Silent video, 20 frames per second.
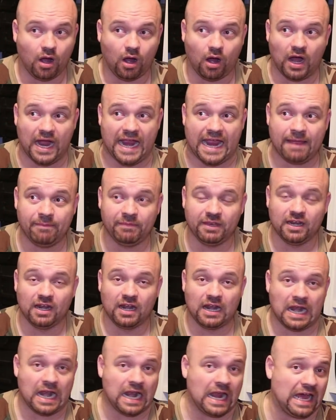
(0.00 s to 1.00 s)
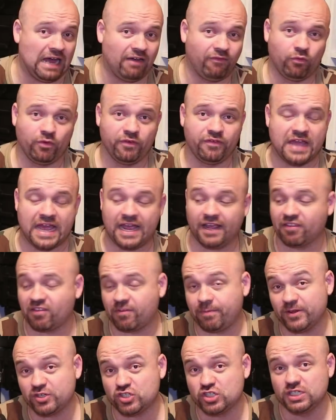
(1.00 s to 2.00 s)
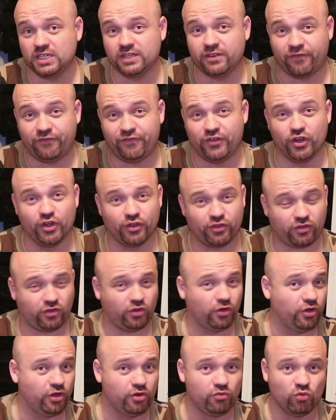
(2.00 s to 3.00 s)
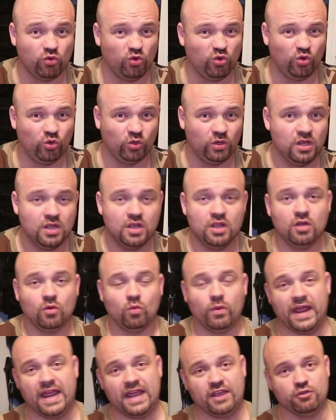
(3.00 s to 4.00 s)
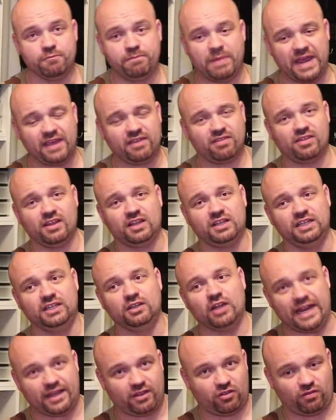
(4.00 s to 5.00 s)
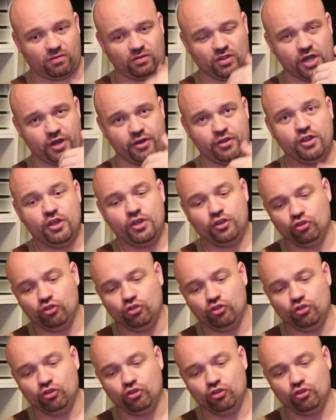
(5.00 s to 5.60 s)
I am in love with that, especially the first turn rule where you basically like, you know,